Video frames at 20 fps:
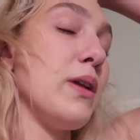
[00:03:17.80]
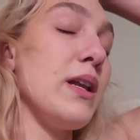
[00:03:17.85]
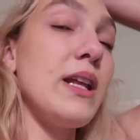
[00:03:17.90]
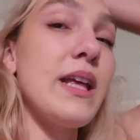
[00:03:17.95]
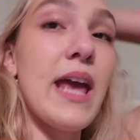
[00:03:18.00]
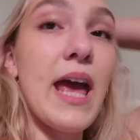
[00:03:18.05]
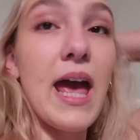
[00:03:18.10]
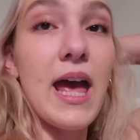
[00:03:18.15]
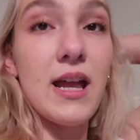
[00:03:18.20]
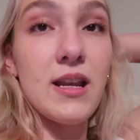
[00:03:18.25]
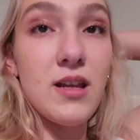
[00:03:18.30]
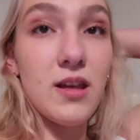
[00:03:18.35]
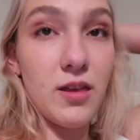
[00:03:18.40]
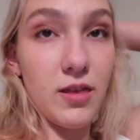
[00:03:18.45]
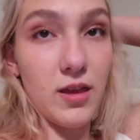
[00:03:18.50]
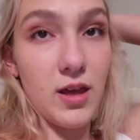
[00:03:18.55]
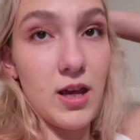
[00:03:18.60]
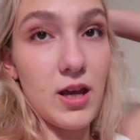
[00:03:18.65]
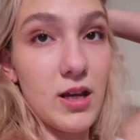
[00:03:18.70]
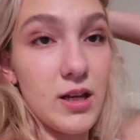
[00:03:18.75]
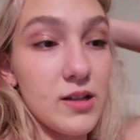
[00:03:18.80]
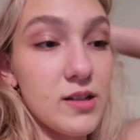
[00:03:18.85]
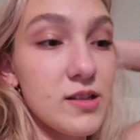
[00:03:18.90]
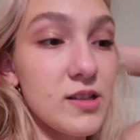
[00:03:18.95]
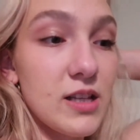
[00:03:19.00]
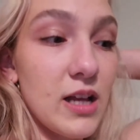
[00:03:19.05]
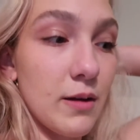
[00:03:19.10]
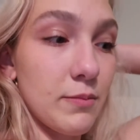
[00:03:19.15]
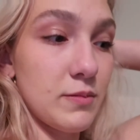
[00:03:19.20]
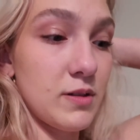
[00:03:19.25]
we didn't get anything
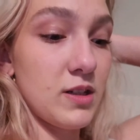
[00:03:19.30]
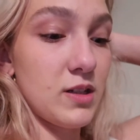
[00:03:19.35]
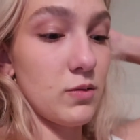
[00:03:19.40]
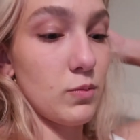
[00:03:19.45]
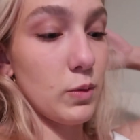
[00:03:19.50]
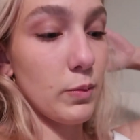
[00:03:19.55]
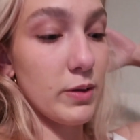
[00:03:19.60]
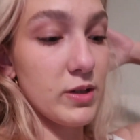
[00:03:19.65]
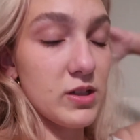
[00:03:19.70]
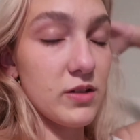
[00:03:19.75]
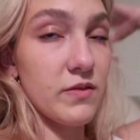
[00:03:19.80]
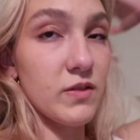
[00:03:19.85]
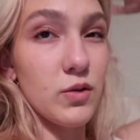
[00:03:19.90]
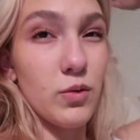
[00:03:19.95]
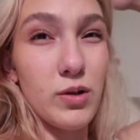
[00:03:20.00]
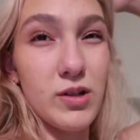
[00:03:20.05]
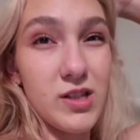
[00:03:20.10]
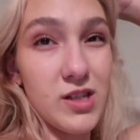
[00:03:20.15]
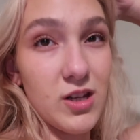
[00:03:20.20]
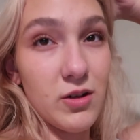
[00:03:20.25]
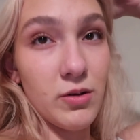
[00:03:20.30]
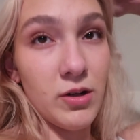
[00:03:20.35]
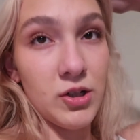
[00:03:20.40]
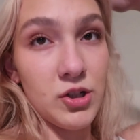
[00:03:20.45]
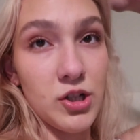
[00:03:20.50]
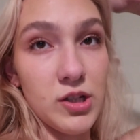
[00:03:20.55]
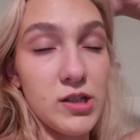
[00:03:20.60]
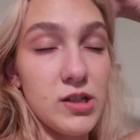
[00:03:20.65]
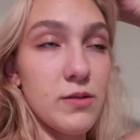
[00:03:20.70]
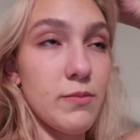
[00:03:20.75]
except we went to victoria's secret
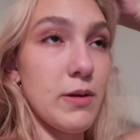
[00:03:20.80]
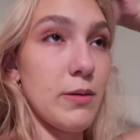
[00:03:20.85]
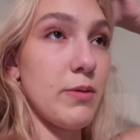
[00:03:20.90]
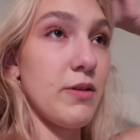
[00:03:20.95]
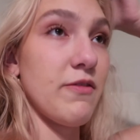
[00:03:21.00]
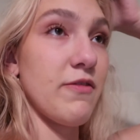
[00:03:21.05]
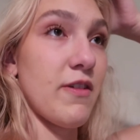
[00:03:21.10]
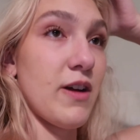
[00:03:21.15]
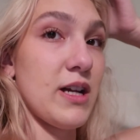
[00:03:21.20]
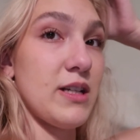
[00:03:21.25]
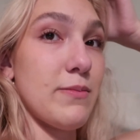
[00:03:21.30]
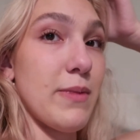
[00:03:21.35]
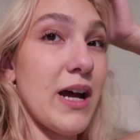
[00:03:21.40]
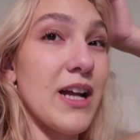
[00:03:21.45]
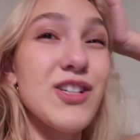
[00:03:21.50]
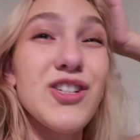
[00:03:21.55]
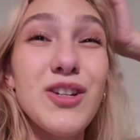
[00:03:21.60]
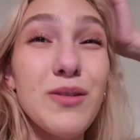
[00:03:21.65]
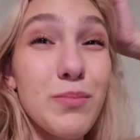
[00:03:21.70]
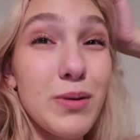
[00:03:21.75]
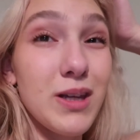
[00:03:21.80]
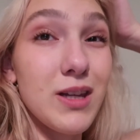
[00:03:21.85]
just to maybe find matching